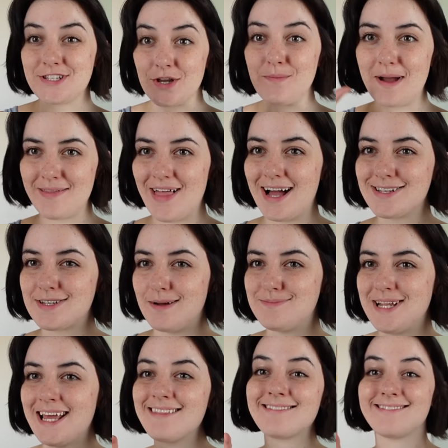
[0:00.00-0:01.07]
So my last
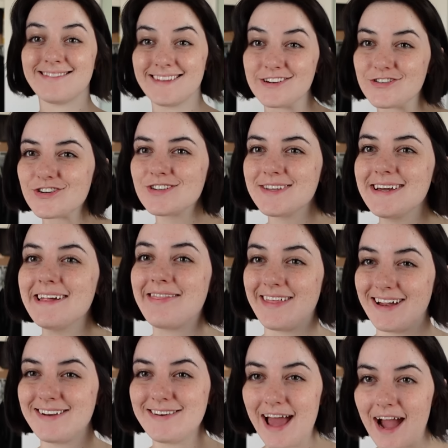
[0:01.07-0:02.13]
update, literally
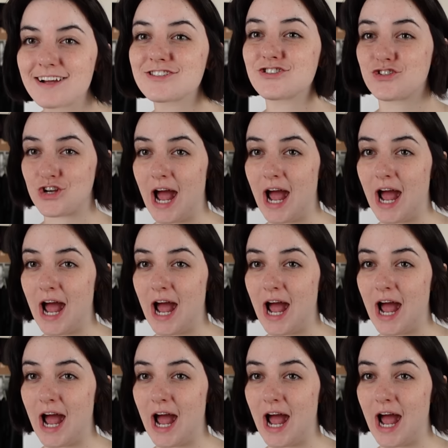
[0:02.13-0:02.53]
the next